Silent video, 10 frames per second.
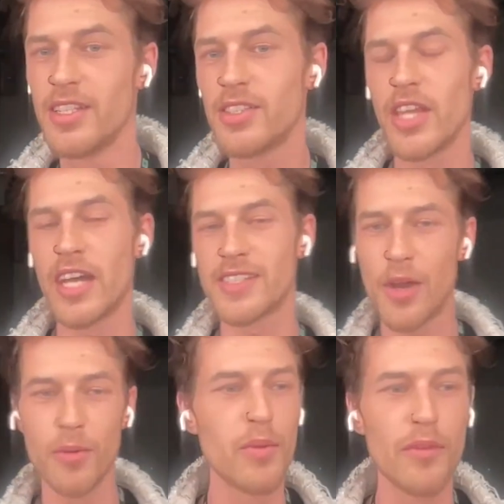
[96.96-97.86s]
So that's
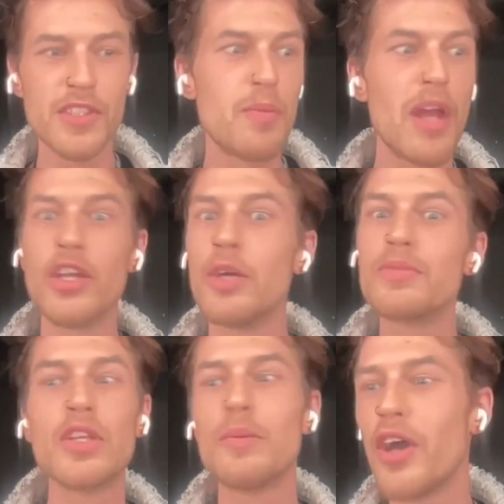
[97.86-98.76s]
how we've sped it
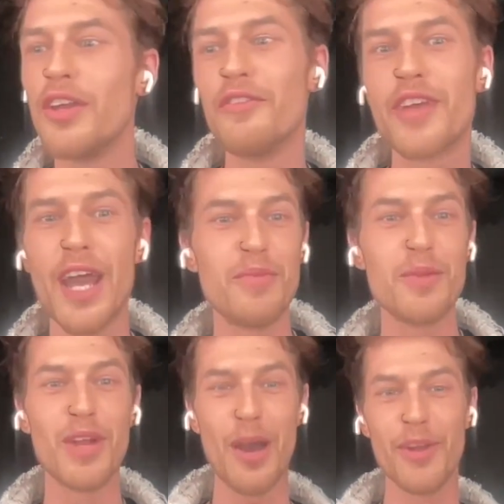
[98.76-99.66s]
up to the point of getting
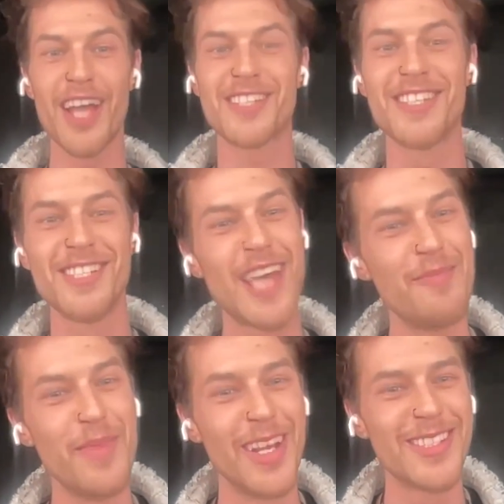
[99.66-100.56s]
people out in less than
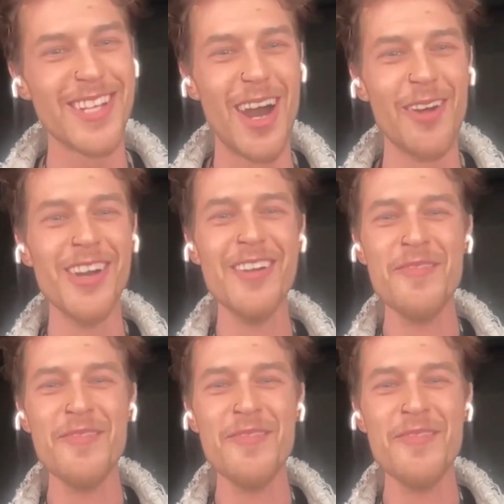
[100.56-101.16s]
10 minutes now.